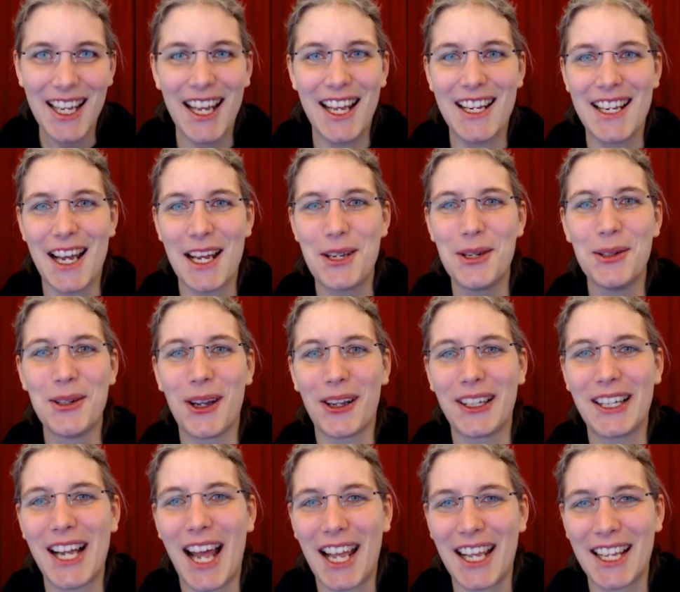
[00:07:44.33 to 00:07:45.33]
And I do
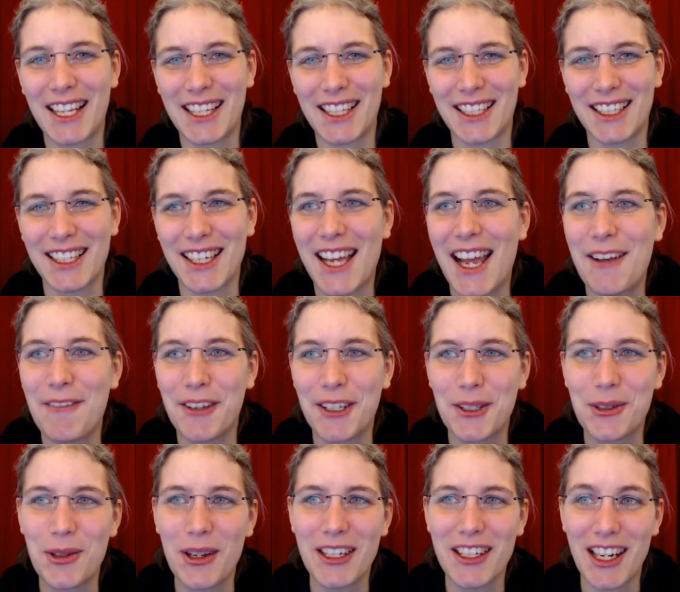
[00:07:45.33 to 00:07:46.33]
not like uh, having
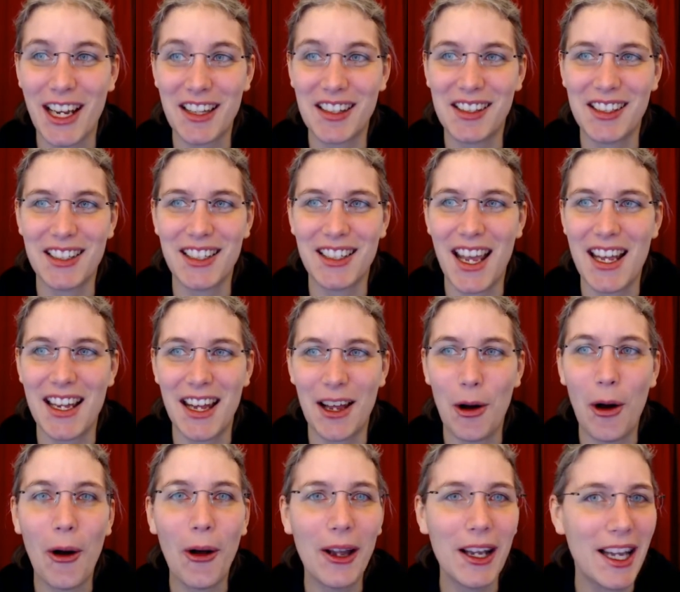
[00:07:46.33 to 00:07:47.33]
to adjust it at
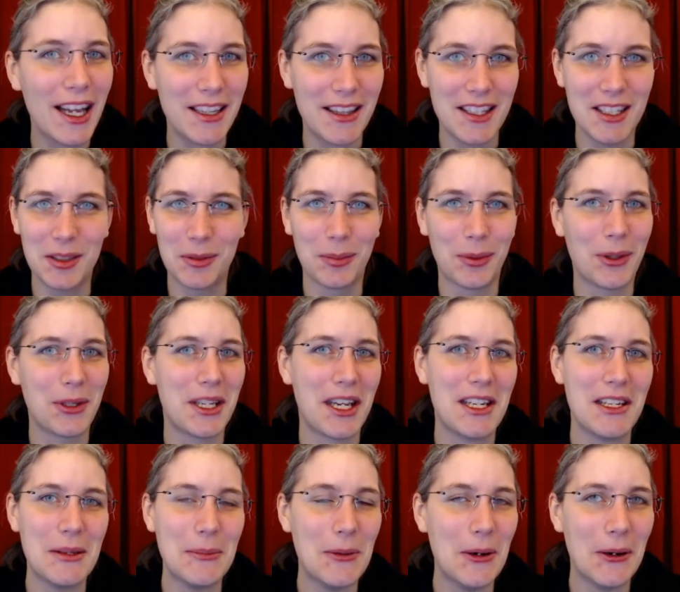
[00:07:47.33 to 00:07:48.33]
all at this point
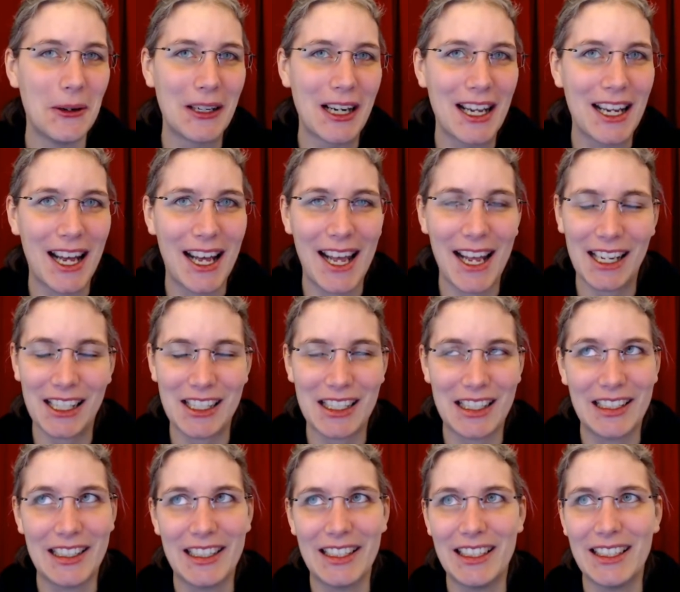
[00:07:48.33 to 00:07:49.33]
anymore. And I
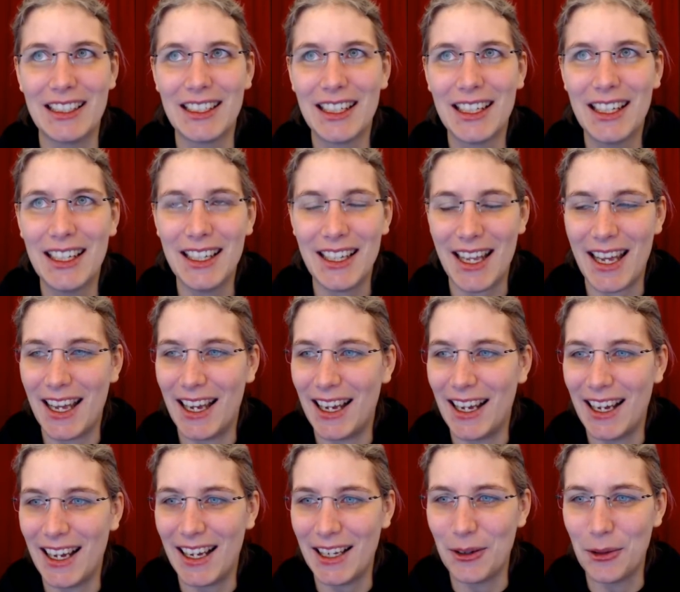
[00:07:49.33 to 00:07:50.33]
actually, yeah,
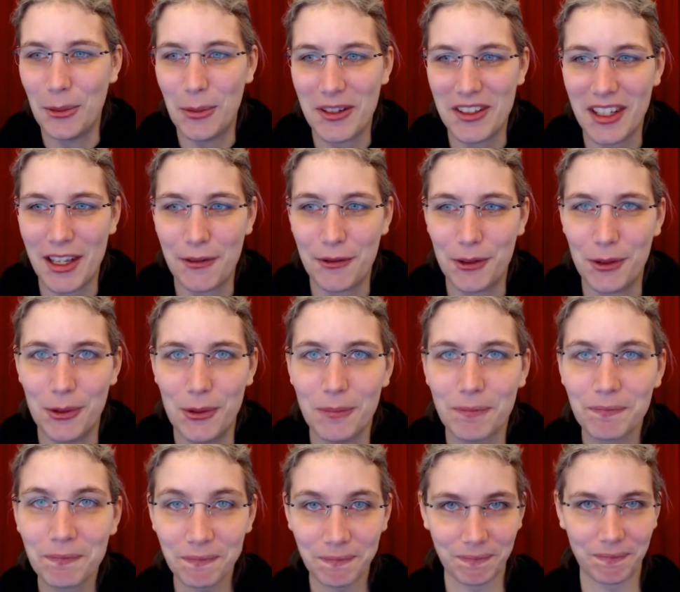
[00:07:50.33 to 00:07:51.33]
I always have to
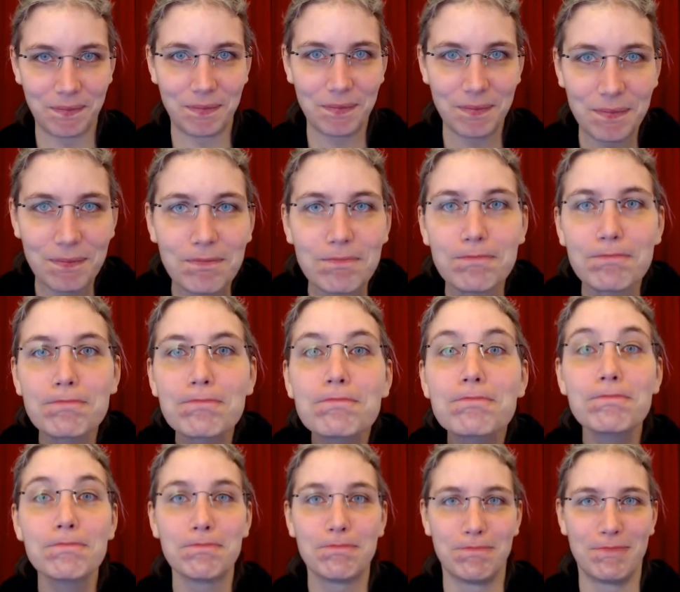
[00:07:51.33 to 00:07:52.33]

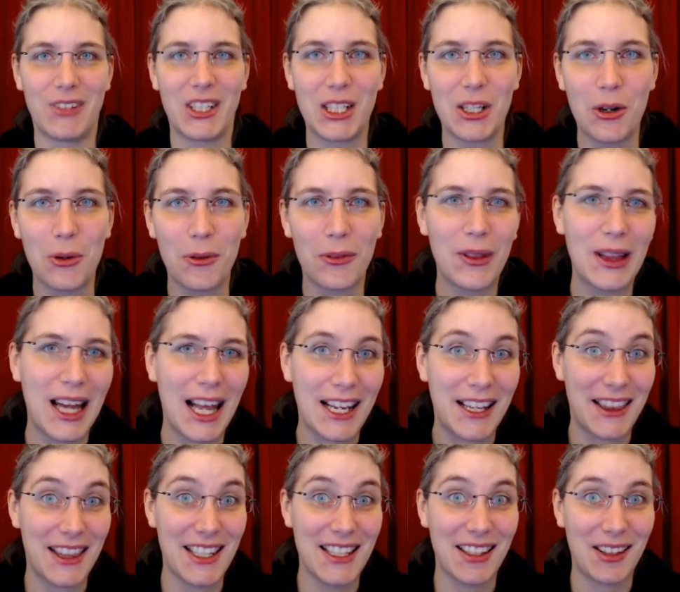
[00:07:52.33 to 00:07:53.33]
go
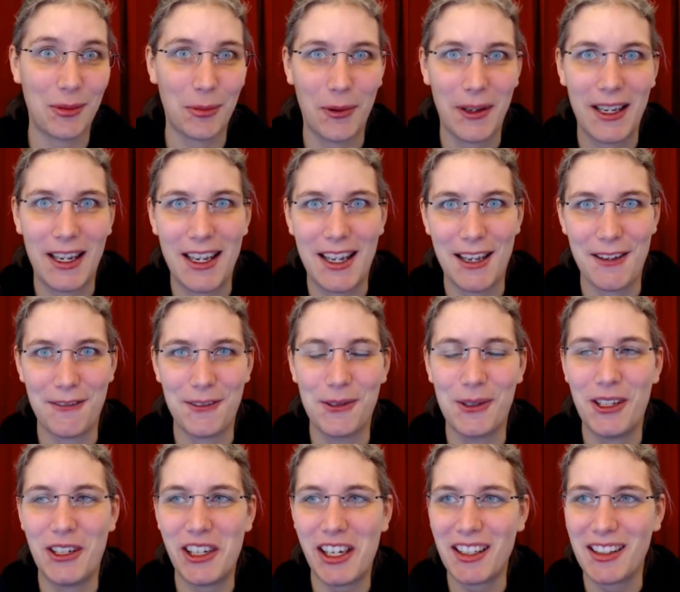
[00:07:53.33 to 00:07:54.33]
like this when I have to
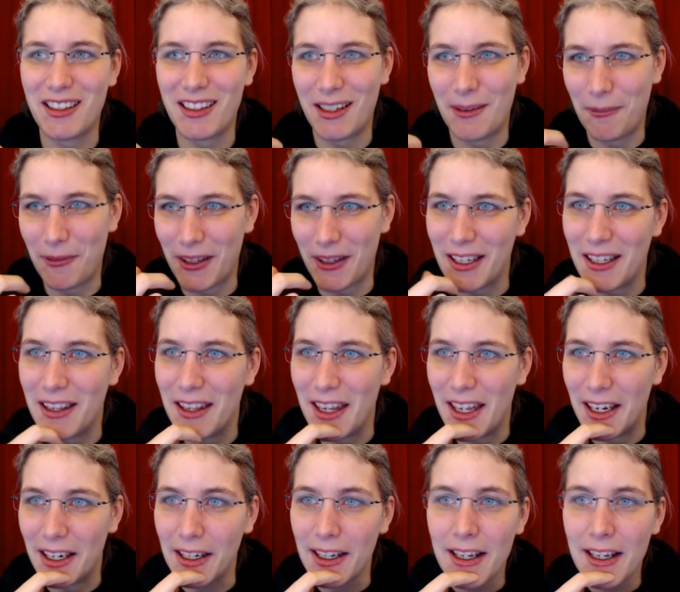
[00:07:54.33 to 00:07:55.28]
adjust something in there.